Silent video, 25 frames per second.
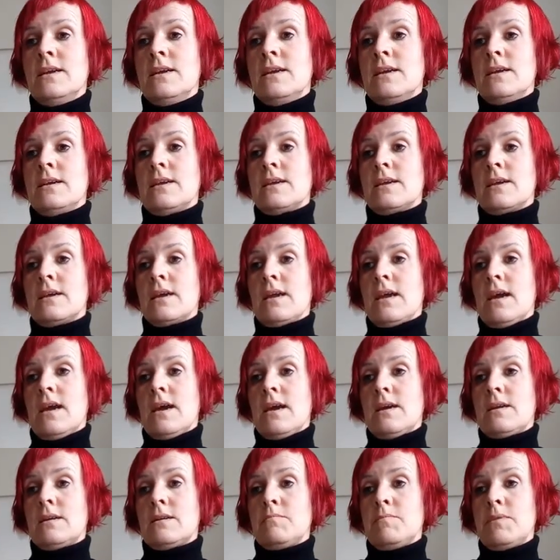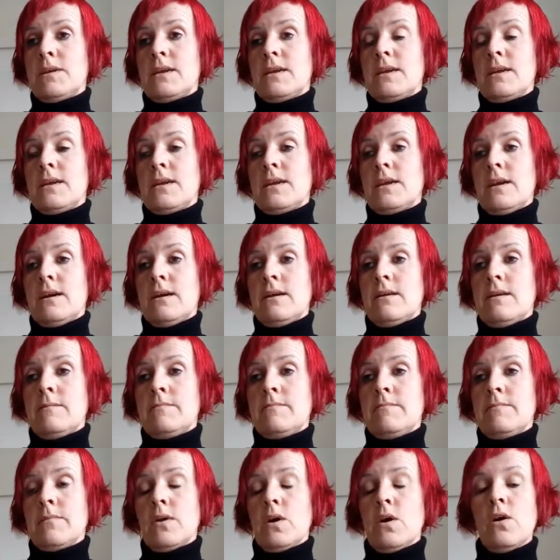it can be
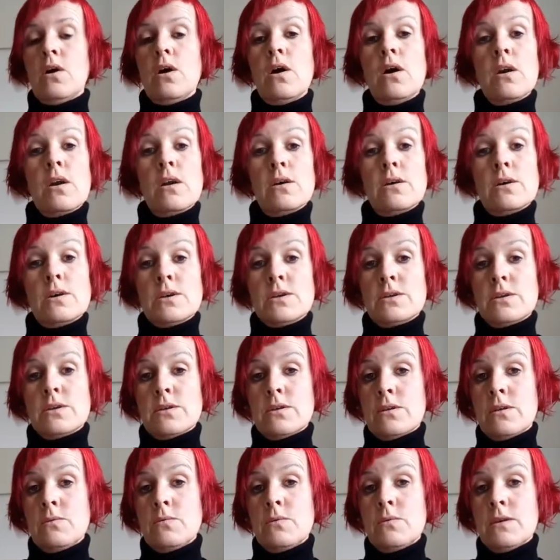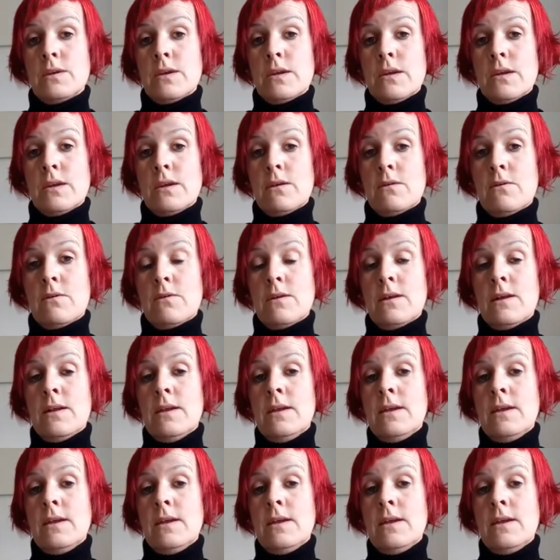collage that you're working on.